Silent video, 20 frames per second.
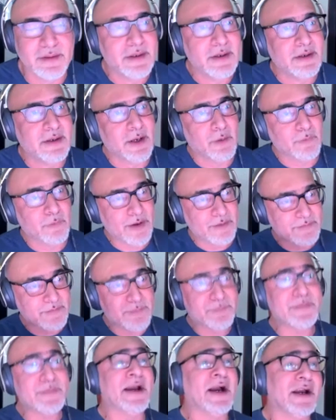Now we have
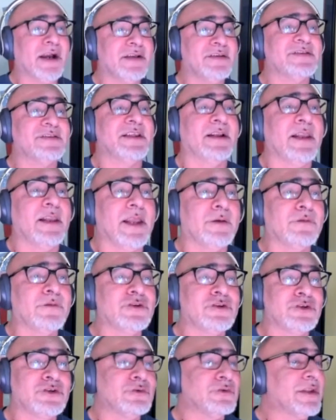APIs that allow you
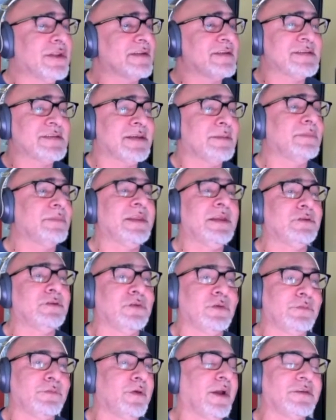to do that the same thing.
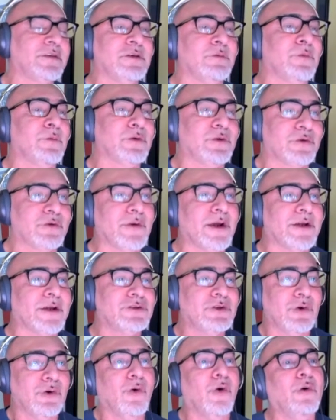So if you actually wanted to write
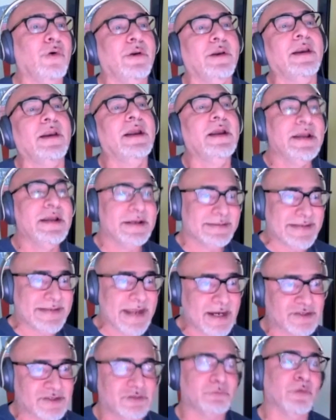your own
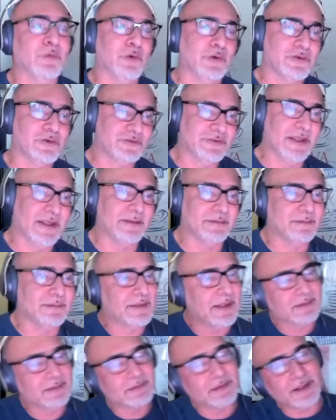dashboards
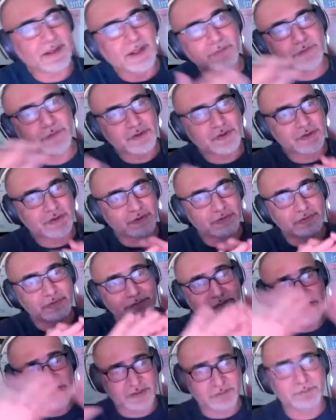that allow you to
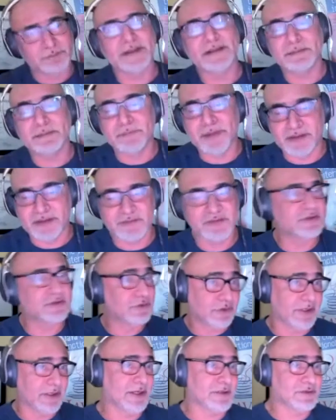display the metric, you
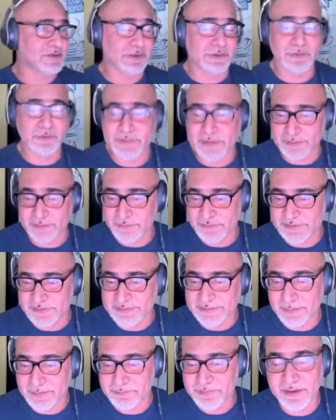can actually do that using
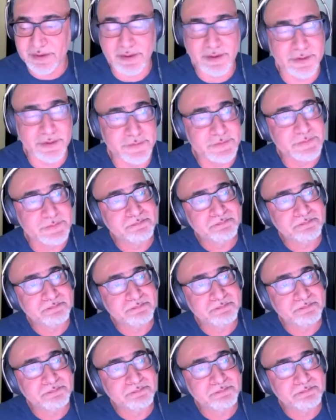the APIs.